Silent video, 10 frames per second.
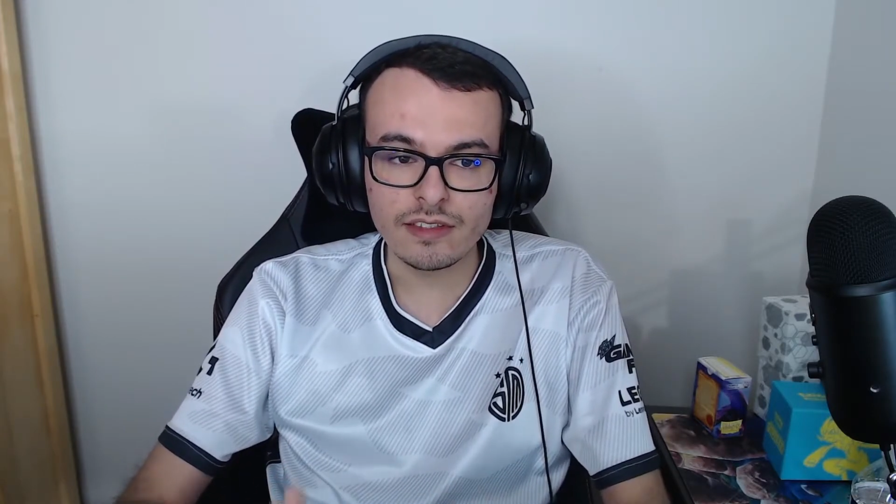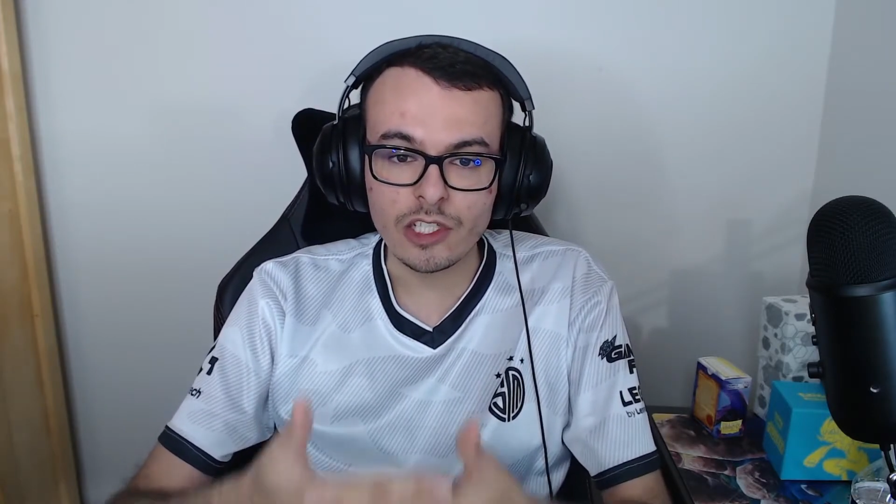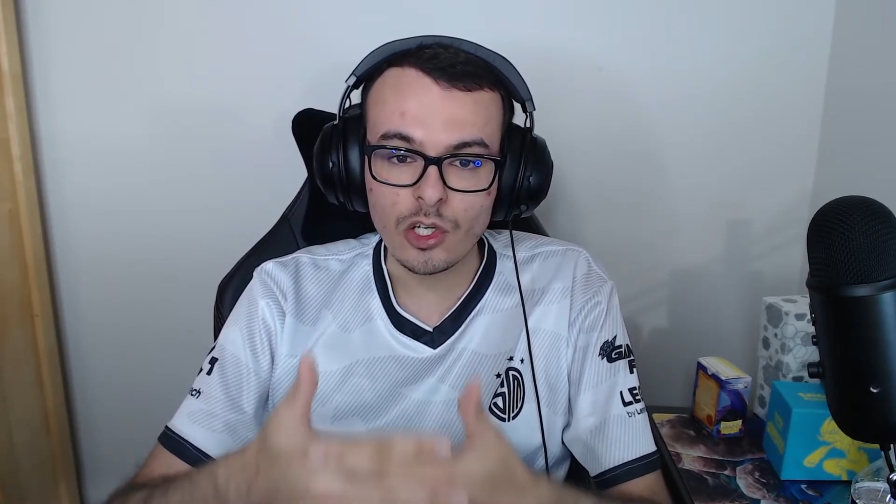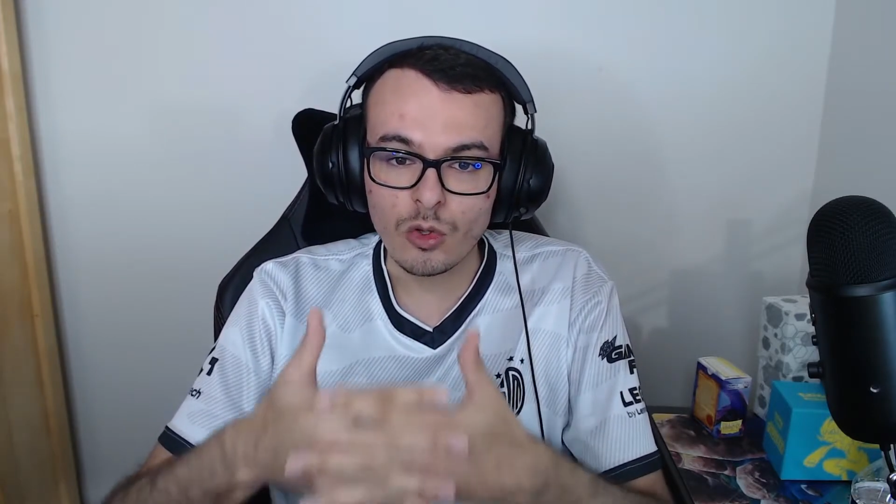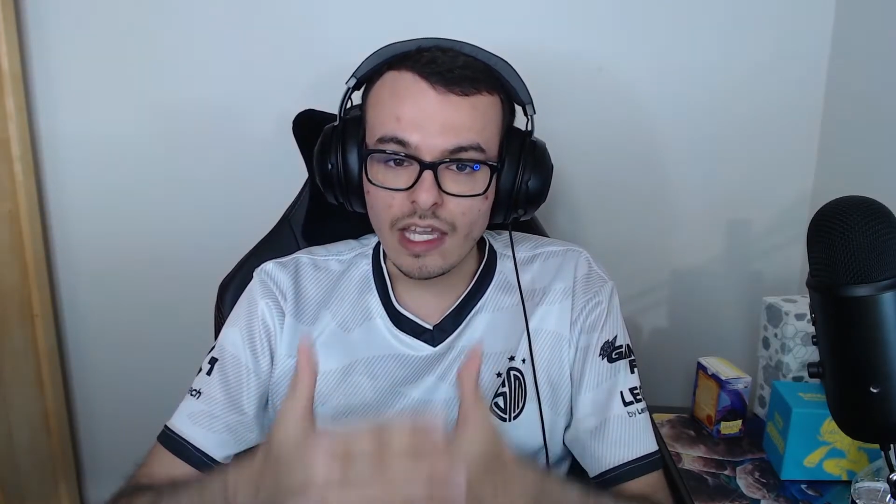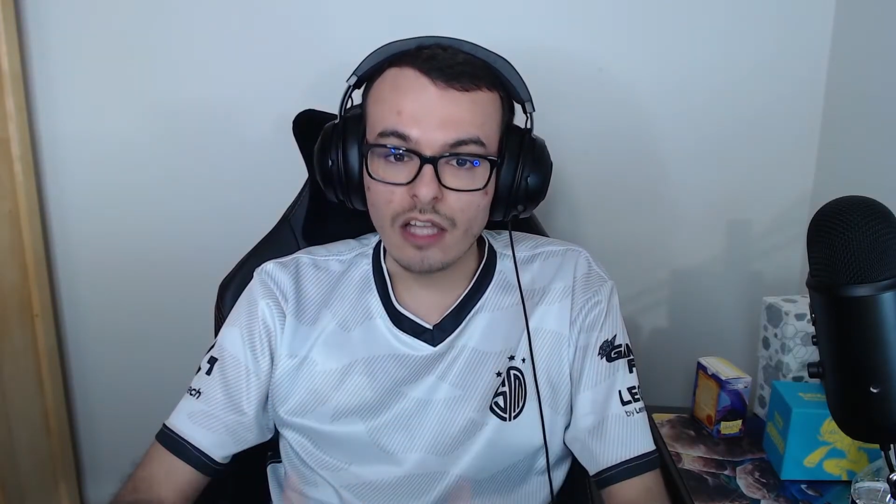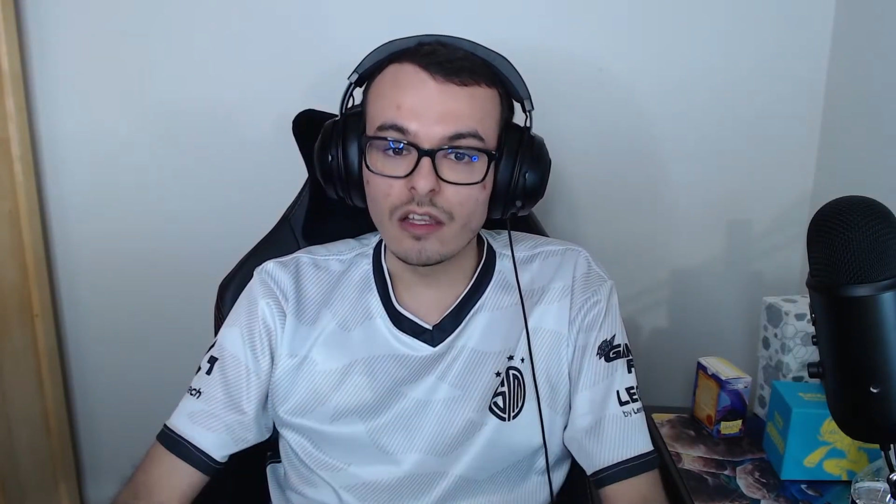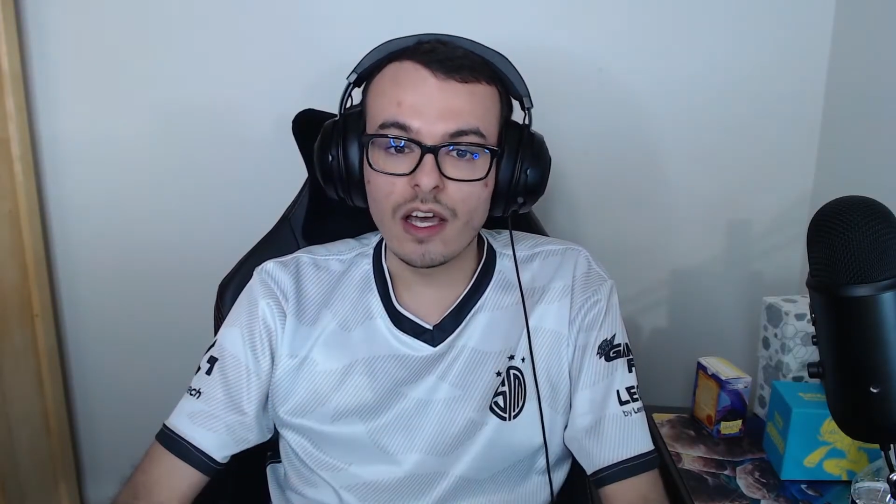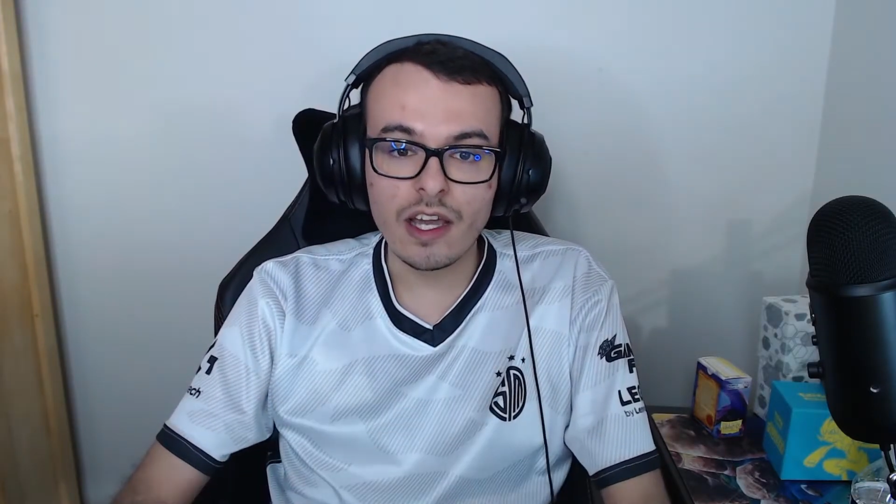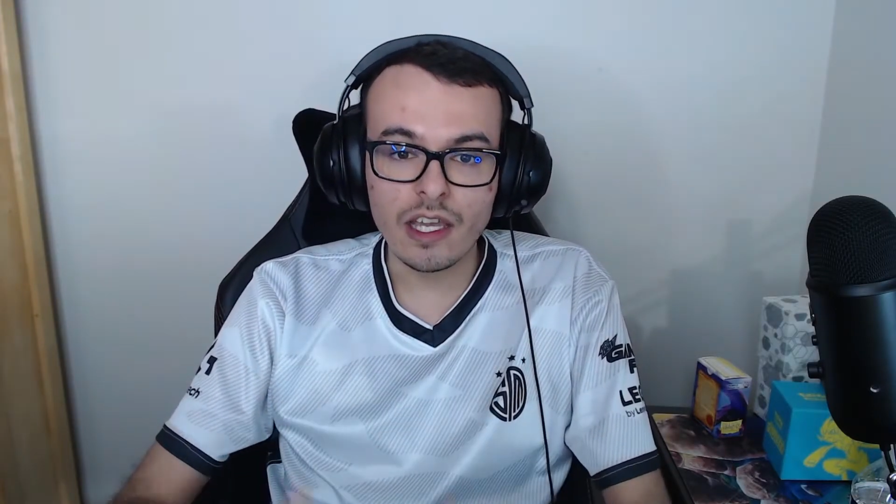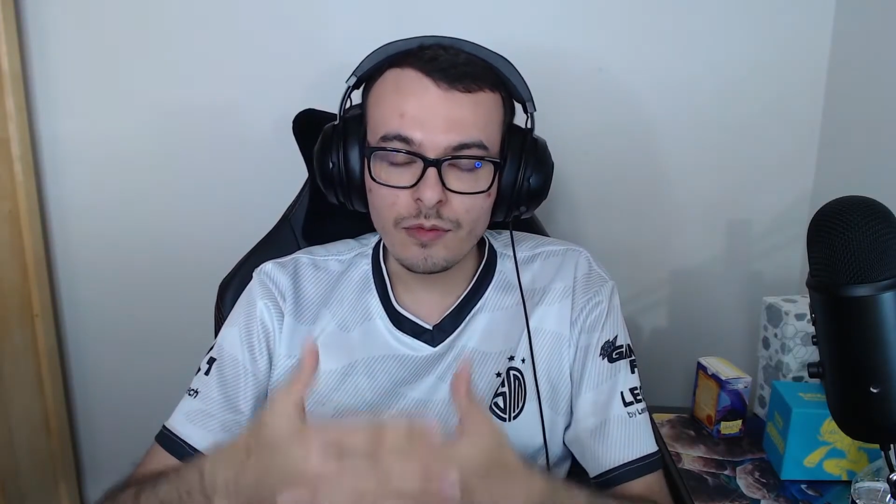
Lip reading: you know, alive,